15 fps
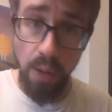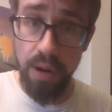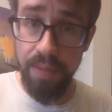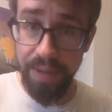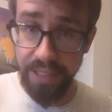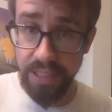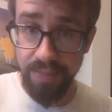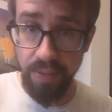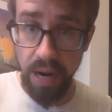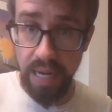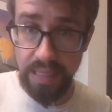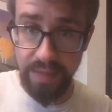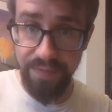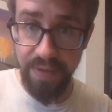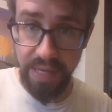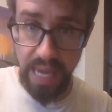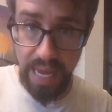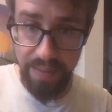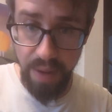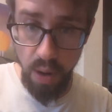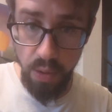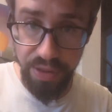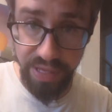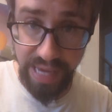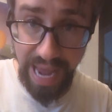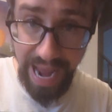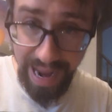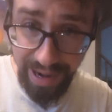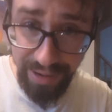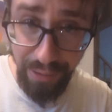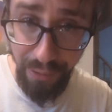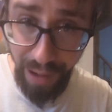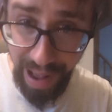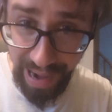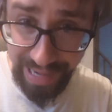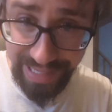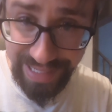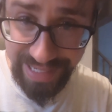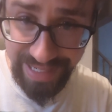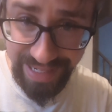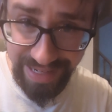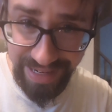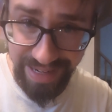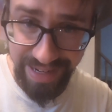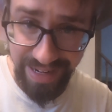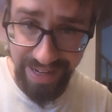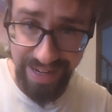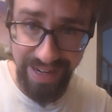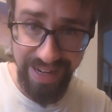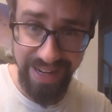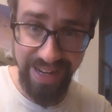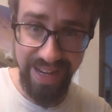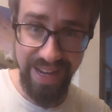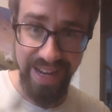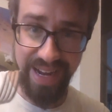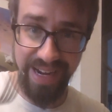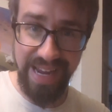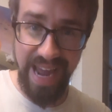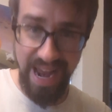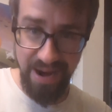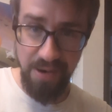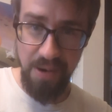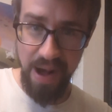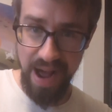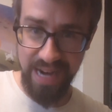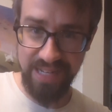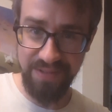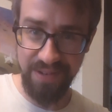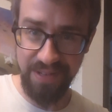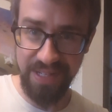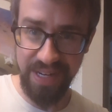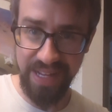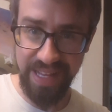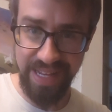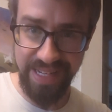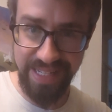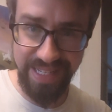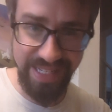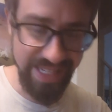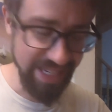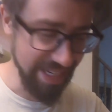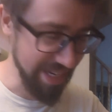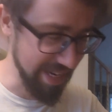wouldn't be surprised if they came out with the candle wax, a candle wax version of these.